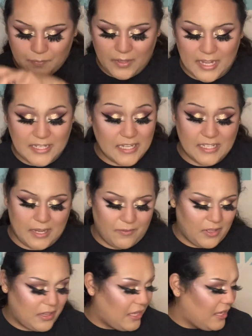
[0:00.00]
It doesn't
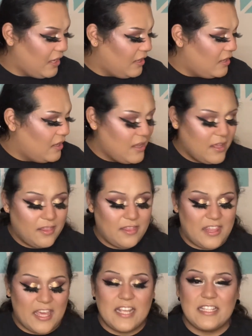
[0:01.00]
really.
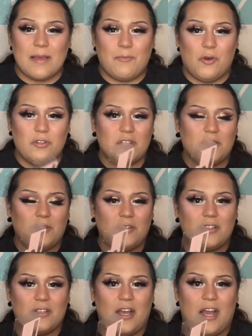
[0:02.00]
This I'm
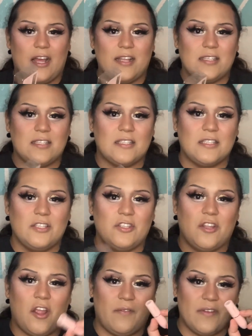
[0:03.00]
also
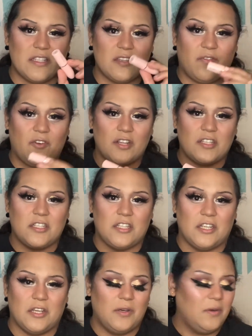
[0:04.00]
nervous for
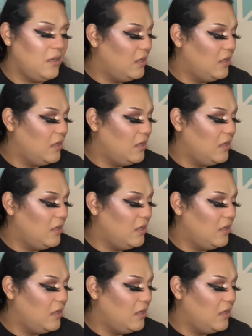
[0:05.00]
too.